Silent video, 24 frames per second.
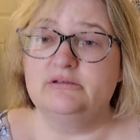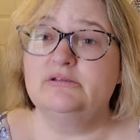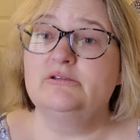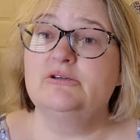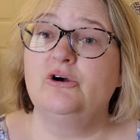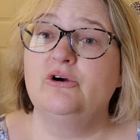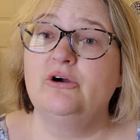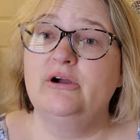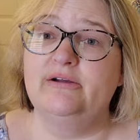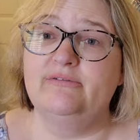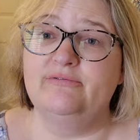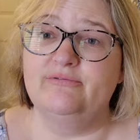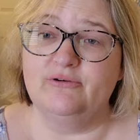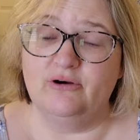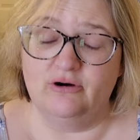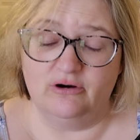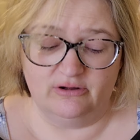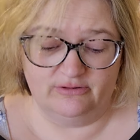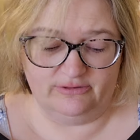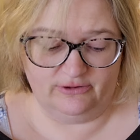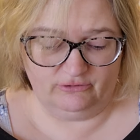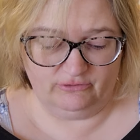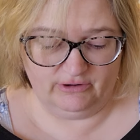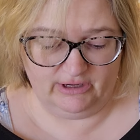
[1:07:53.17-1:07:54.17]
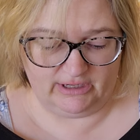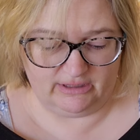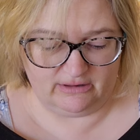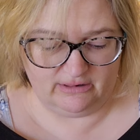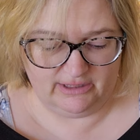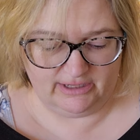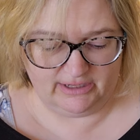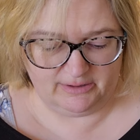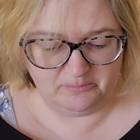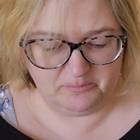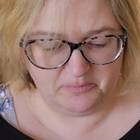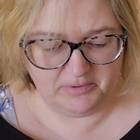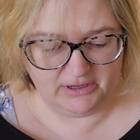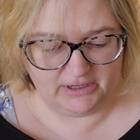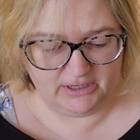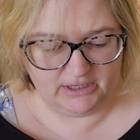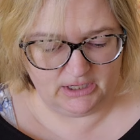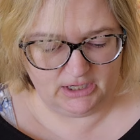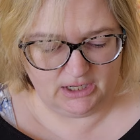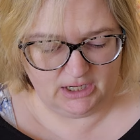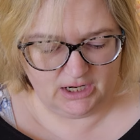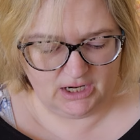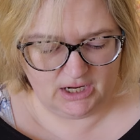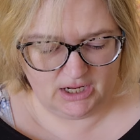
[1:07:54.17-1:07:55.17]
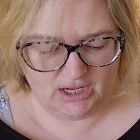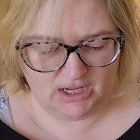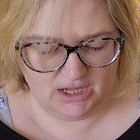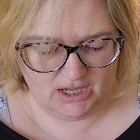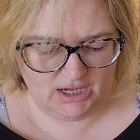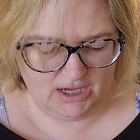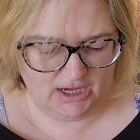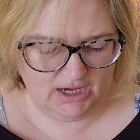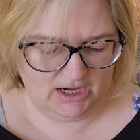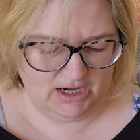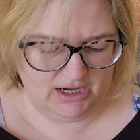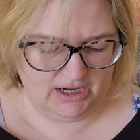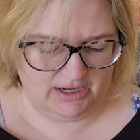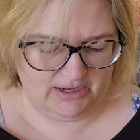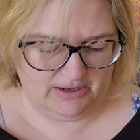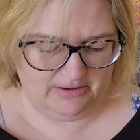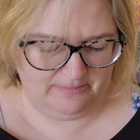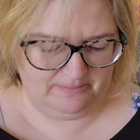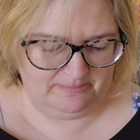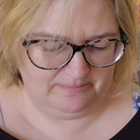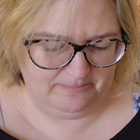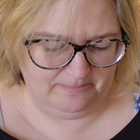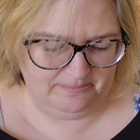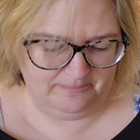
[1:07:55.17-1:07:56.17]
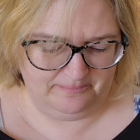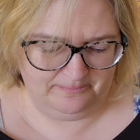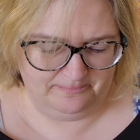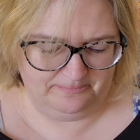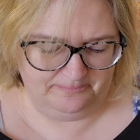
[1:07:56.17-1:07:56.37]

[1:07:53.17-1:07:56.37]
sorry for all the crinkling, but, um,